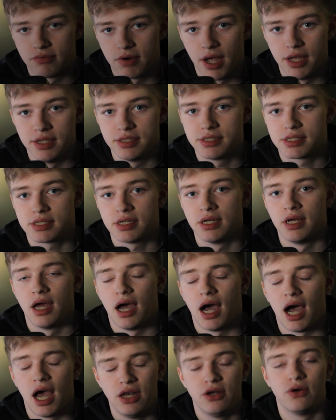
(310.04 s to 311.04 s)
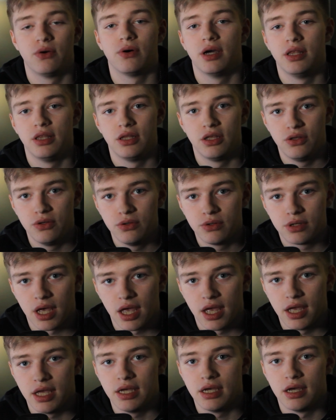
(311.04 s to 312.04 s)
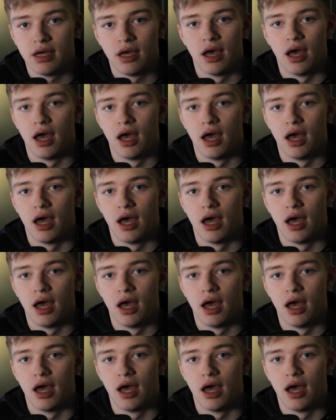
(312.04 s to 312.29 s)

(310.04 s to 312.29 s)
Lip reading: rights. I know in the UK,